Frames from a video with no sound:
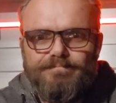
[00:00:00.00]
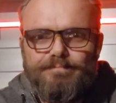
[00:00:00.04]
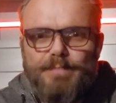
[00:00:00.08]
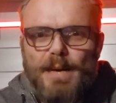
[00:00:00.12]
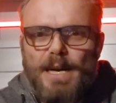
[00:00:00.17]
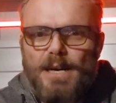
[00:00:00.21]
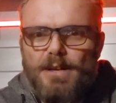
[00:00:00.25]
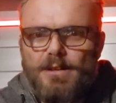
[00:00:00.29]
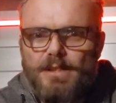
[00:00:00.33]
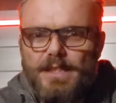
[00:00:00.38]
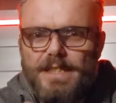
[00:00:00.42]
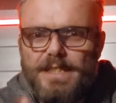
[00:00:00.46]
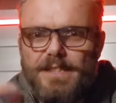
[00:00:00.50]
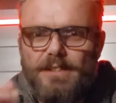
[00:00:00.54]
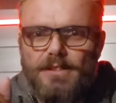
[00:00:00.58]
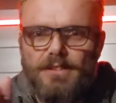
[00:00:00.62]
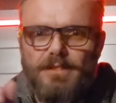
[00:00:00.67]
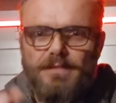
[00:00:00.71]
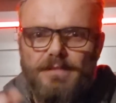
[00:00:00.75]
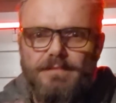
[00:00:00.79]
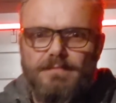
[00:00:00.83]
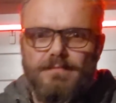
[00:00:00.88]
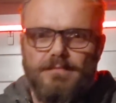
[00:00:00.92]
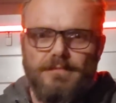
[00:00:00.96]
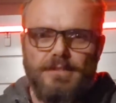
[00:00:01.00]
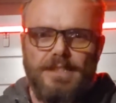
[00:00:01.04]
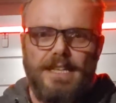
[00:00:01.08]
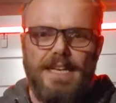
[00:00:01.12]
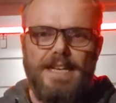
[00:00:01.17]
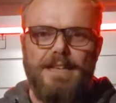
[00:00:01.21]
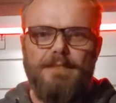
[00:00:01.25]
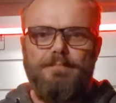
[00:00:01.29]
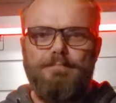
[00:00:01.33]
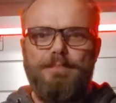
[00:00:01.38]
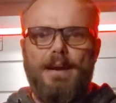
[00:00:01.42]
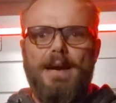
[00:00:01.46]
paralegal,
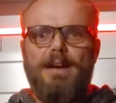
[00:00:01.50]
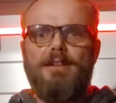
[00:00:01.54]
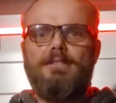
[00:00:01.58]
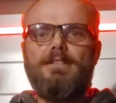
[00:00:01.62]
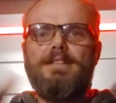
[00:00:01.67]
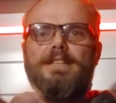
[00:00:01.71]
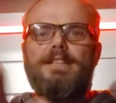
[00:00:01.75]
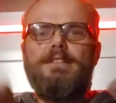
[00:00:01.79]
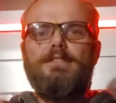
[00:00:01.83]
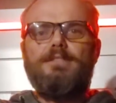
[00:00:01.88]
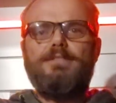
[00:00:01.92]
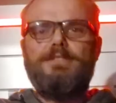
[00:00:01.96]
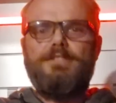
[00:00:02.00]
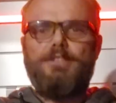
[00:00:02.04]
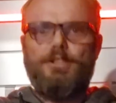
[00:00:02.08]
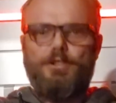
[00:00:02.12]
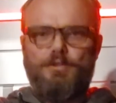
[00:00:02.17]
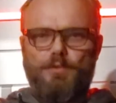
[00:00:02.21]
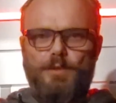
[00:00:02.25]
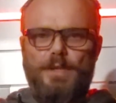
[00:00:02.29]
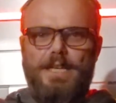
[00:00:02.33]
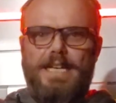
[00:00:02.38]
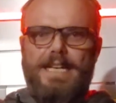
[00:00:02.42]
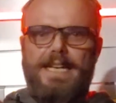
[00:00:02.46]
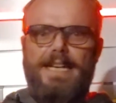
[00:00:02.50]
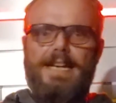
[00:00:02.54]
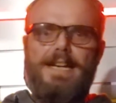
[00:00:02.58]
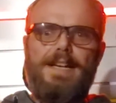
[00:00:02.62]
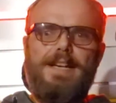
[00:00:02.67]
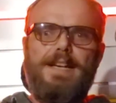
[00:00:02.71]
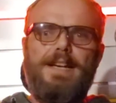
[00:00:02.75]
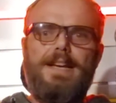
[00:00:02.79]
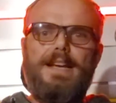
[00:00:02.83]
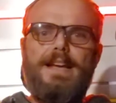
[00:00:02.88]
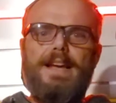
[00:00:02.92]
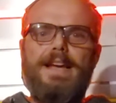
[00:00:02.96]
okay? Paralegal degree.
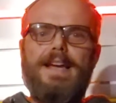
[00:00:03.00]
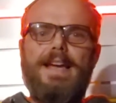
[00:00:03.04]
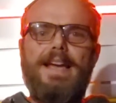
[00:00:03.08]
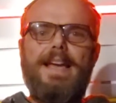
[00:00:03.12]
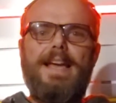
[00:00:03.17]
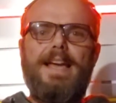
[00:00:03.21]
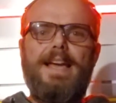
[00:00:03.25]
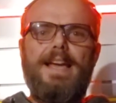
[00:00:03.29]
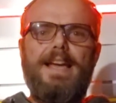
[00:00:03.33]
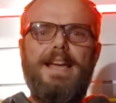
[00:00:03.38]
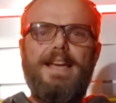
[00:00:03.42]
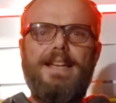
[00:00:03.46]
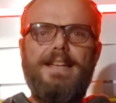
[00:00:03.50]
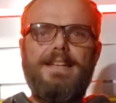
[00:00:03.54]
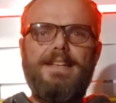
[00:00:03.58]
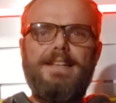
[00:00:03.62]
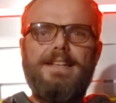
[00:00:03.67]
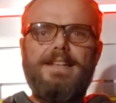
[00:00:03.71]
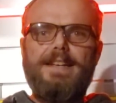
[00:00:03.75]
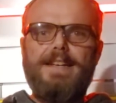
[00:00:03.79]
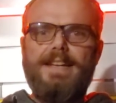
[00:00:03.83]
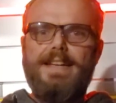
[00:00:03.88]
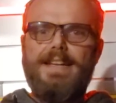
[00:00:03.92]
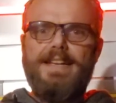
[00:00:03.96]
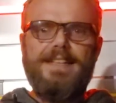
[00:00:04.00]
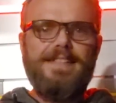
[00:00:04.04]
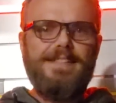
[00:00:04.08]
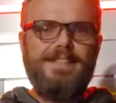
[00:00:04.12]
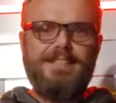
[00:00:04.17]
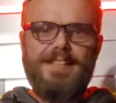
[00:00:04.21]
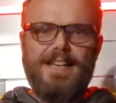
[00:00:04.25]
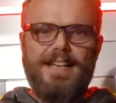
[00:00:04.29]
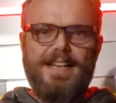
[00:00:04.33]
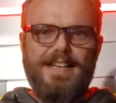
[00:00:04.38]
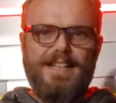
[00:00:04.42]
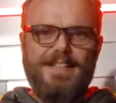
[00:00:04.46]
And he
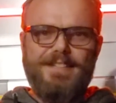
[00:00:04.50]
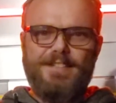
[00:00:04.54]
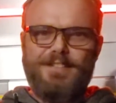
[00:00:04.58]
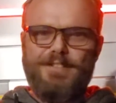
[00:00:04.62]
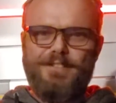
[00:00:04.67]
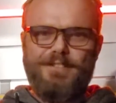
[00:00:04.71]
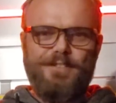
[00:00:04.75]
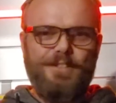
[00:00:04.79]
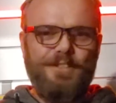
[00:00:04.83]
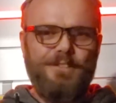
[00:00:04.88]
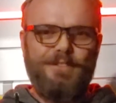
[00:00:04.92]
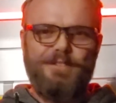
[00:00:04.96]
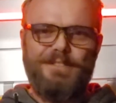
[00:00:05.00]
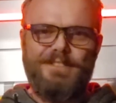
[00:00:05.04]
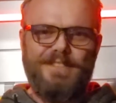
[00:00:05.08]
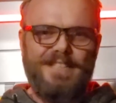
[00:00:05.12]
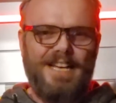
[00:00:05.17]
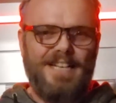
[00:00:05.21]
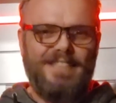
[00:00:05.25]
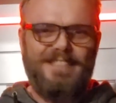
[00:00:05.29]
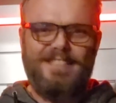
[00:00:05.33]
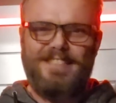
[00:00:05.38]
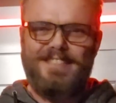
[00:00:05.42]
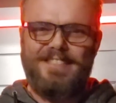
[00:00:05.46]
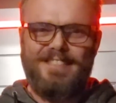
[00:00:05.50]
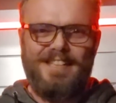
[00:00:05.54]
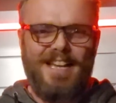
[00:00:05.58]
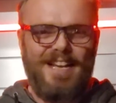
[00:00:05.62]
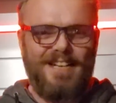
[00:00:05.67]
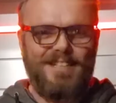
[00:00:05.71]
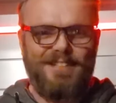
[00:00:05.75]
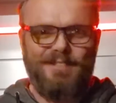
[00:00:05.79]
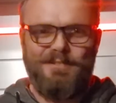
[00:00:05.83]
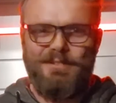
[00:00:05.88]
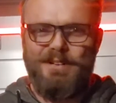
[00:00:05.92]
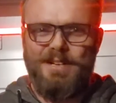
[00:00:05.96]
says, dude, that's
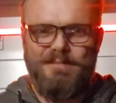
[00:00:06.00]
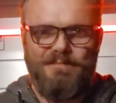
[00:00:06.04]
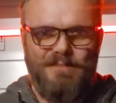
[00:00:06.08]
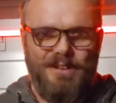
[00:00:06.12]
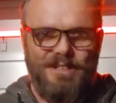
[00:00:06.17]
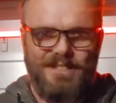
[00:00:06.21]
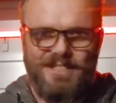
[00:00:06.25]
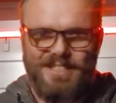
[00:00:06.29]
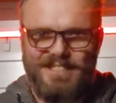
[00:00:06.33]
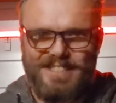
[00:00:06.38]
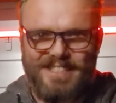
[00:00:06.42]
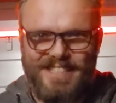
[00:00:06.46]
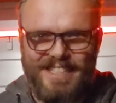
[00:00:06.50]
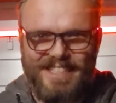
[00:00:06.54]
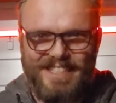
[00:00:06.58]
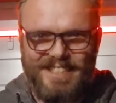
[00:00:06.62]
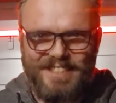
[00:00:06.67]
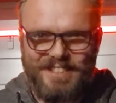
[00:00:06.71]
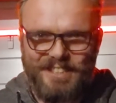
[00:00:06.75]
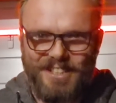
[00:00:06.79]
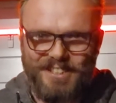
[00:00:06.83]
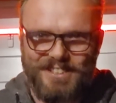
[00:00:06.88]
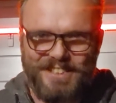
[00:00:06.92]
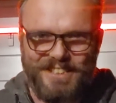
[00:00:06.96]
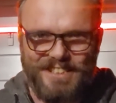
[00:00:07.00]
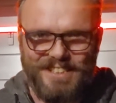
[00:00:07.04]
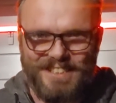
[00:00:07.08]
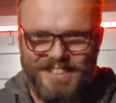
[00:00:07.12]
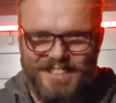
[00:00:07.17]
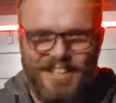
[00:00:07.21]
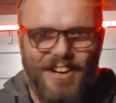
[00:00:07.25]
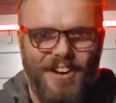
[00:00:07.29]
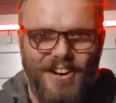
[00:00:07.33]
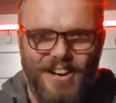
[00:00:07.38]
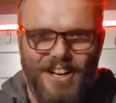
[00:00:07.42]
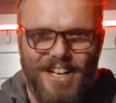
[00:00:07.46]
exactly what emergency
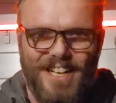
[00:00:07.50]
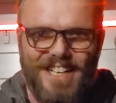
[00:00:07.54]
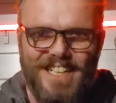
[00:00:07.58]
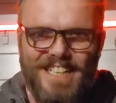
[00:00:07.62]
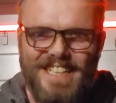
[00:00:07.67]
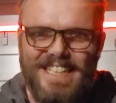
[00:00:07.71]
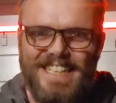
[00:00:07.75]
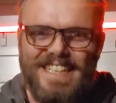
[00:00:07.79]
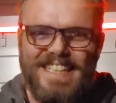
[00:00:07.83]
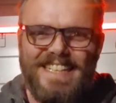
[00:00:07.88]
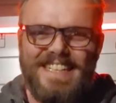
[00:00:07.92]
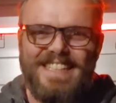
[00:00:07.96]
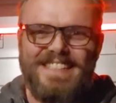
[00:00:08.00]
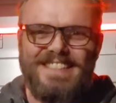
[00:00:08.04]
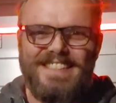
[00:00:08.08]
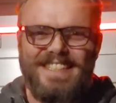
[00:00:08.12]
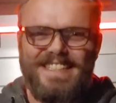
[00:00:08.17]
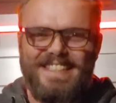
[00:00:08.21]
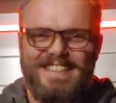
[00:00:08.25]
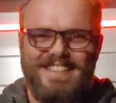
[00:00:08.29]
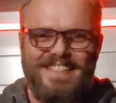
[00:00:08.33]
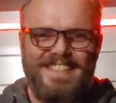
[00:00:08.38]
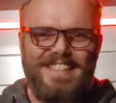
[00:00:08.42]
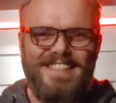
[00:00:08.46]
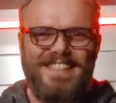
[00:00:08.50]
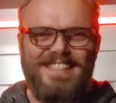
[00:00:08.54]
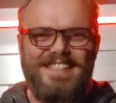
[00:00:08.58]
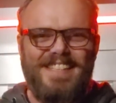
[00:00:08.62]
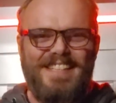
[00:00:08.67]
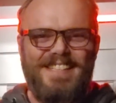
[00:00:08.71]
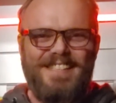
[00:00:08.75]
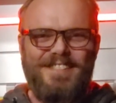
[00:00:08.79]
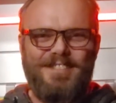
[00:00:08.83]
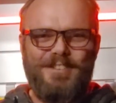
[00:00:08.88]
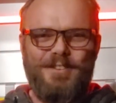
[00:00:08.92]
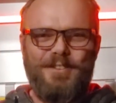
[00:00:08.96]
injunctions are. He's like, these
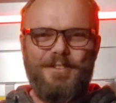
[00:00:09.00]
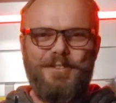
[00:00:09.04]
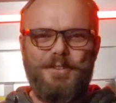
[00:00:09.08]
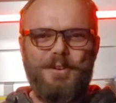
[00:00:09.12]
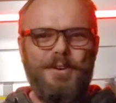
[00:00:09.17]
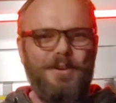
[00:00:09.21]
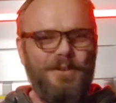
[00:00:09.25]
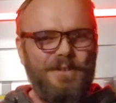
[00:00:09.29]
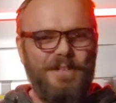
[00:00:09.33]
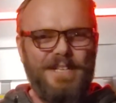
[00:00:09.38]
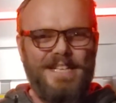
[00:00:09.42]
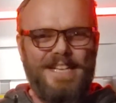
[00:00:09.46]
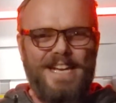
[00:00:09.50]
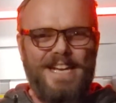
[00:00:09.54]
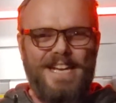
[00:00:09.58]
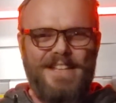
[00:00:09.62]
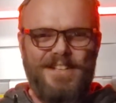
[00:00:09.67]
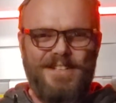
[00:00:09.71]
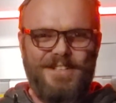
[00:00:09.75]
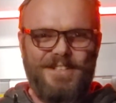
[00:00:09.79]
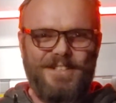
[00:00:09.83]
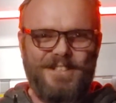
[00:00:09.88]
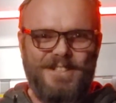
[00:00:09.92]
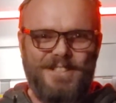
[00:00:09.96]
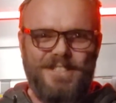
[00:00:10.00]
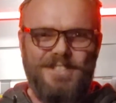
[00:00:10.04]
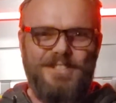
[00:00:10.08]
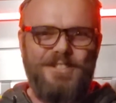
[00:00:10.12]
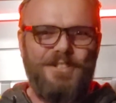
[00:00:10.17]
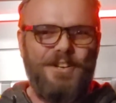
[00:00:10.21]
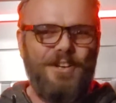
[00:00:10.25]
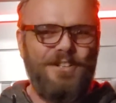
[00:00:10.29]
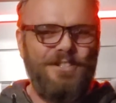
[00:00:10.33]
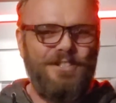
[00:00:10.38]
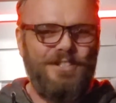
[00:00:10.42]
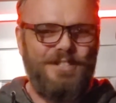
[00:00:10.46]
things are thrown together. The
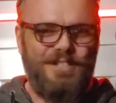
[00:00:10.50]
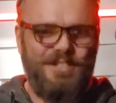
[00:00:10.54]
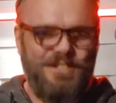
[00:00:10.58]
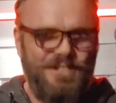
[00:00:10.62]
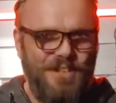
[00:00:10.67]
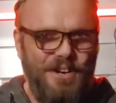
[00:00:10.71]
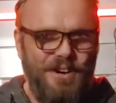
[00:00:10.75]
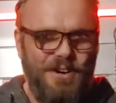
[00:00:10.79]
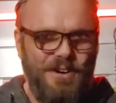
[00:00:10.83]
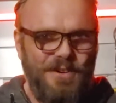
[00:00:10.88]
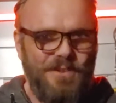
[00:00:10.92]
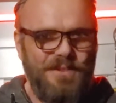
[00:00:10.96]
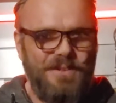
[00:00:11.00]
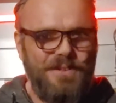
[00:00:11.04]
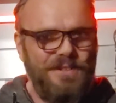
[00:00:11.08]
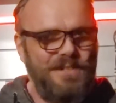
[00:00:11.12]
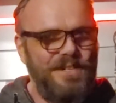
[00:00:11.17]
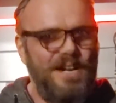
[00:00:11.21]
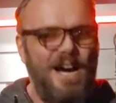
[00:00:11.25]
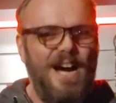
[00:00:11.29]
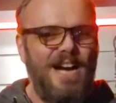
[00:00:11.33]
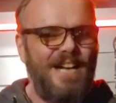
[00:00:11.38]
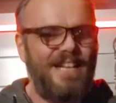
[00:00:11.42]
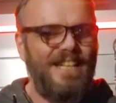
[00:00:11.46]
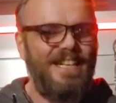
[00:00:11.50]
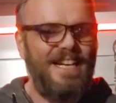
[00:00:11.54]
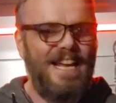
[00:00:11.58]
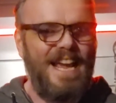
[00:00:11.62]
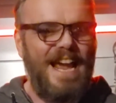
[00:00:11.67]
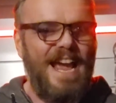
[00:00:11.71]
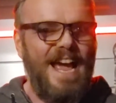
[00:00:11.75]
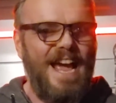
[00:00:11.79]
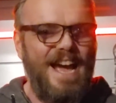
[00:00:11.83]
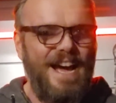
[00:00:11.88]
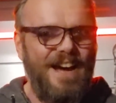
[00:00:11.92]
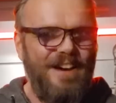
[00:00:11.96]
judges know they're not going to
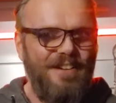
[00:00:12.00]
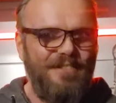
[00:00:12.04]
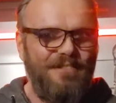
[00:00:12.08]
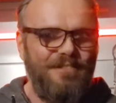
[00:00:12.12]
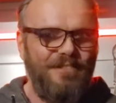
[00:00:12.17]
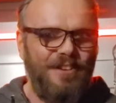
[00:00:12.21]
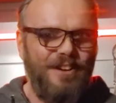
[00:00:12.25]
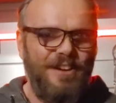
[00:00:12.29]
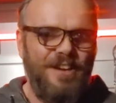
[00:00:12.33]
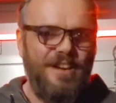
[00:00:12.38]
have